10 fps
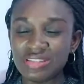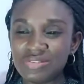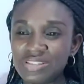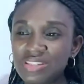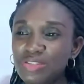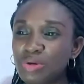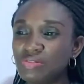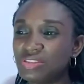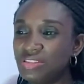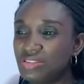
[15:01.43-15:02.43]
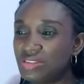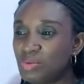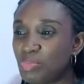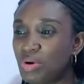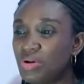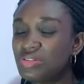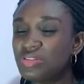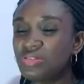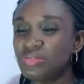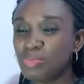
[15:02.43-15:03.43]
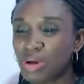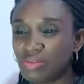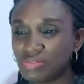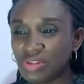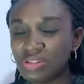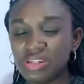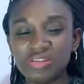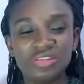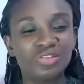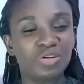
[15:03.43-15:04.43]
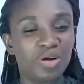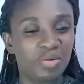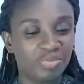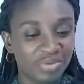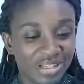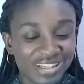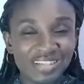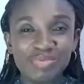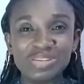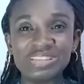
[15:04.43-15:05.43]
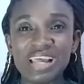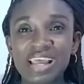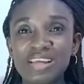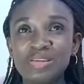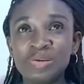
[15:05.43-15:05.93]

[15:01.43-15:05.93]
the receipt, we have seen the reports, people have done a great job. But if